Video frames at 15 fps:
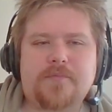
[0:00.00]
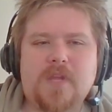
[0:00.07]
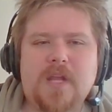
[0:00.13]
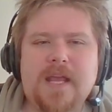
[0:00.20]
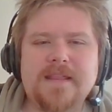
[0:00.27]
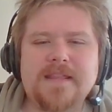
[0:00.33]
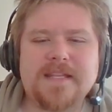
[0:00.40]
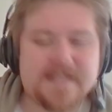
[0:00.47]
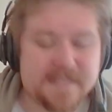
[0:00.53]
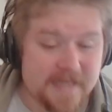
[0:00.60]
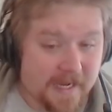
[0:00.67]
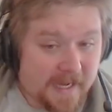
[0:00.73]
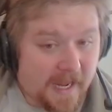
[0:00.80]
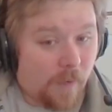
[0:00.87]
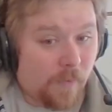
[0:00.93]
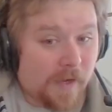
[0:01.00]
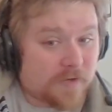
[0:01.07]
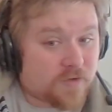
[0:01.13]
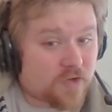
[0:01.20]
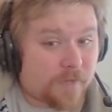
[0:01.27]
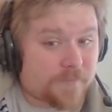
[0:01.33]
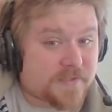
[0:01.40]
In this deck, our
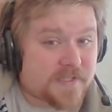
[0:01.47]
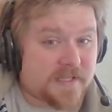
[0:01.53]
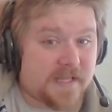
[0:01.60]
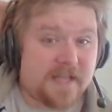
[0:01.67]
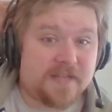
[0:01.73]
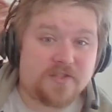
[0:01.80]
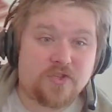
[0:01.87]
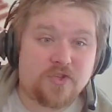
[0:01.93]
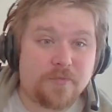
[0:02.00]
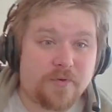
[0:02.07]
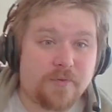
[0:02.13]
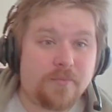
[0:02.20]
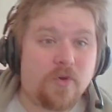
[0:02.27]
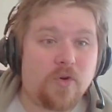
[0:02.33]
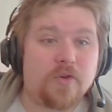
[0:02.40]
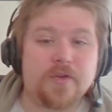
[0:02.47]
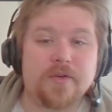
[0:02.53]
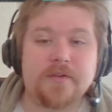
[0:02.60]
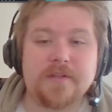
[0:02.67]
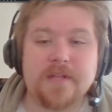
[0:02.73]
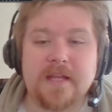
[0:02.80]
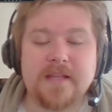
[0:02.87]
1-drops, they're super
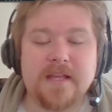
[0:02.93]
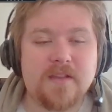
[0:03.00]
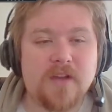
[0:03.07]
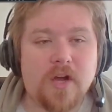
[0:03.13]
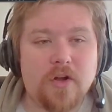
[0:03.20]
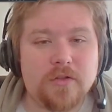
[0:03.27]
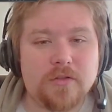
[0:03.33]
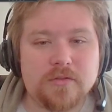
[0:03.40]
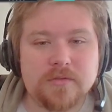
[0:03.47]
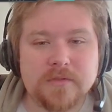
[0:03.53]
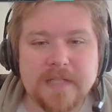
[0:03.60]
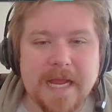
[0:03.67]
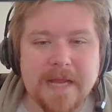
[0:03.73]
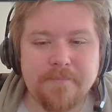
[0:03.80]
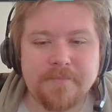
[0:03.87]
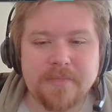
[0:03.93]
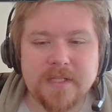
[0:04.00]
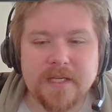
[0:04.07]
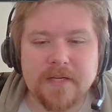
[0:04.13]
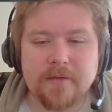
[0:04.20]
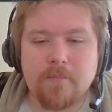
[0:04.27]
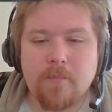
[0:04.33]
important. They're the whole game
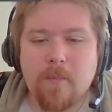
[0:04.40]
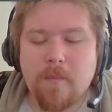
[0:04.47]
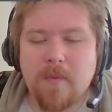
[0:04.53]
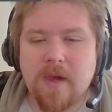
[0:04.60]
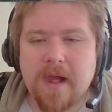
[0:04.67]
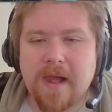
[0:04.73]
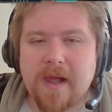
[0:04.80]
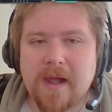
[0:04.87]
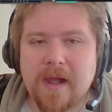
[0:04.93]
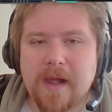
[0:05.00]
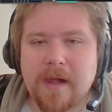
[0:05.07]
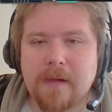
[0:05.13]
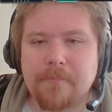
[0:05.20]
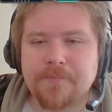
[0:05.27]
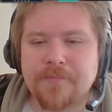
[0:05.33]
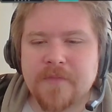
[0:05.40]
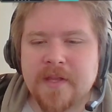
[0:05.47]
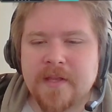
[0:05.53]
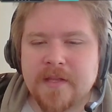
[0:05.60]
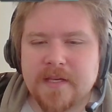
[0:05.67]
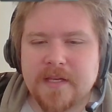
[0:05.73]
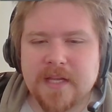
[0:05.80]
plan.
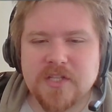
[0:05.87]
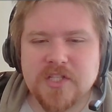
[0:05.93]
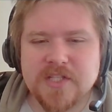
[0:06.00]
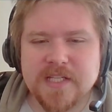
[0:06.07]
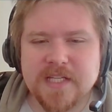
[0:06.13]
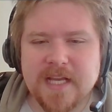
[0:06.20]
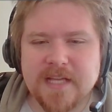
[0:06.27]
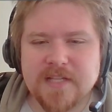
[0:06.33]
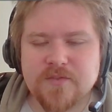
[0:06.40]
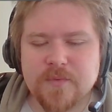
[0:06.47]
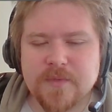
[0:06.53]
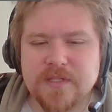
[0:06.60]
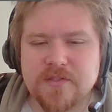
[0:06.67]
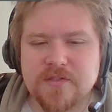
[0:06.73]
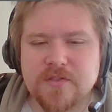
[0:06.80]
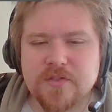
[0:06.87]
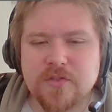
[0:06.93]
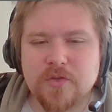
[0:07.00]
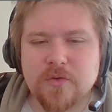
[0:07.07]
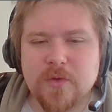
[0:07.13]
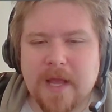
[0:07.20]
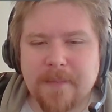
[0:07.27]
Now, just in case we
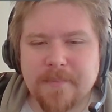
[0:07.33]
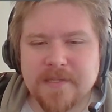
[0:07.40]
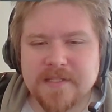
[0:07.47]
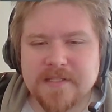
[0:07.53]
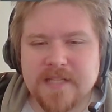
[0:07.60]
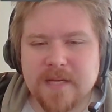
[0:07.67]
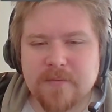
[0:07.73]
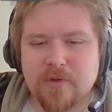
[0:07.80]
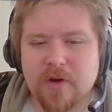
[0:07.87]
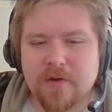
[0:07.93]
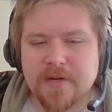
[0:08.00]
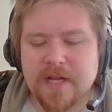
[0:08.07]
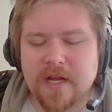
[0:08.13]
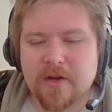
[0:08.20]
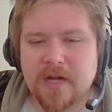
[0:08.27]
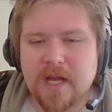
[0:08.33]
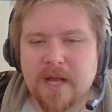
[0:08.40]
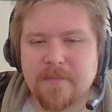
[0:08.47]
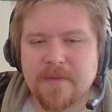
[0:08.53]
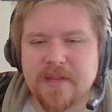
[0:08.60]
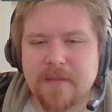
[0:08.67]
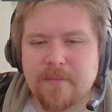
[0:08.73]
do happen to take priority, I could
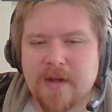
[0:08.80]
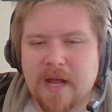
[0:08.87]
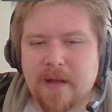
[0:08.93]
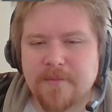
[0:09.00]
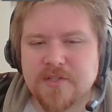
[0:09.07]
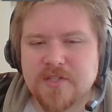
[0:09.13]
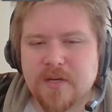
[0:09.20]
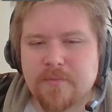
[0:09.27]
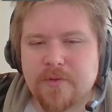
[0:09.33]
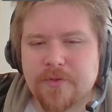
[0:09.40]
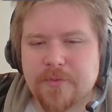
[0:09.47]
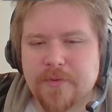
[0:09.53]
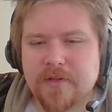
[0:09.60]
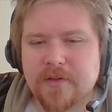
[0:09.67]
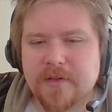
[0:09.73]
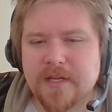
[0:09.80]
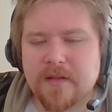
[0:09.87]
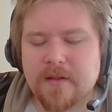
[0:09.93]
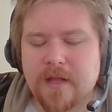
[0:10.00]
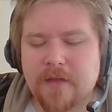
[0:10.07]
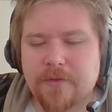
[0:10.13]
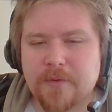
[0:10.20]
armor there, but armor's going to put 3
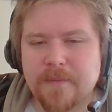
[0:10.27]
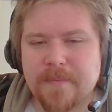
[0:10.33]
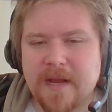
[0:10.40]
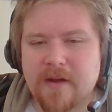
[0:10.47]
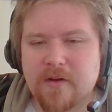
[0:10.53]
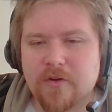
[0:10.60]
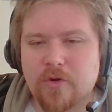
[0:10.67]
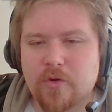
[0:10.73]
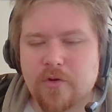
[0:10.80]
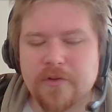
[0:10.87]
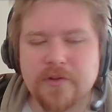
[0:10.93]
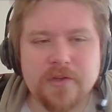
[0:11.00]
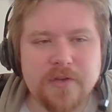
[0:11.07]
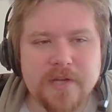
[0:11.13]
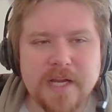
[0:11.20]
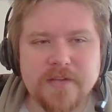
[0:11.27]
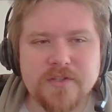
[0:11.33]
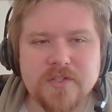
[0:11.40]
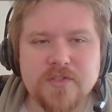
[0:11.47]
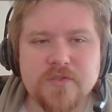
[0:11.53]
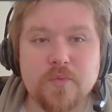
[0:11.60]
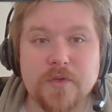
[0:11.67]
power on all the
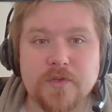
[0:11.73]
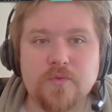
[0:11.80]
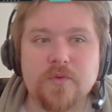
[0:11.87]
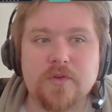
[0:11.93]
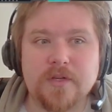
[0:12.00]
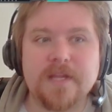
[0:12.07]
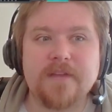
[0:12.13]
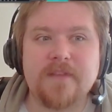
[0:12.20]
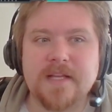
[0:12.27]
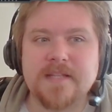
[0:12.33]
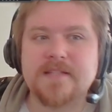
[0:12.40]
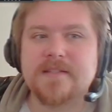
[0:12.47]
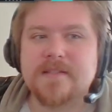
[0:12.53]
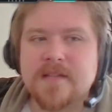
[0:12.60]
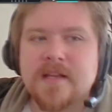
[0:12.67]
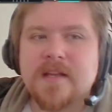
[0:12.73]
locations, which will give us